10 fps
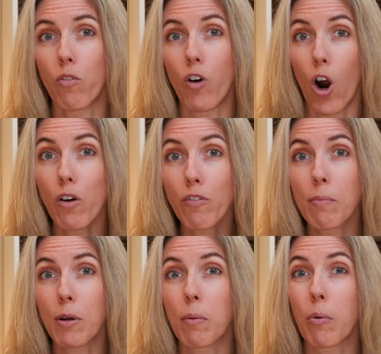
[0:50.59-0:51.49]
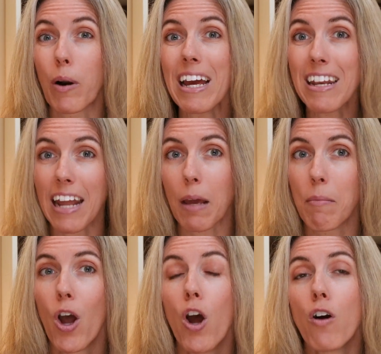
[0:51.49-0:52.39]
are from your brand name
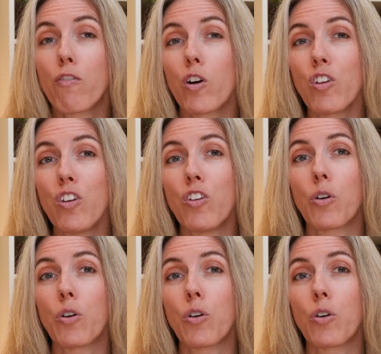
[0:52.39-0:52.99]
versus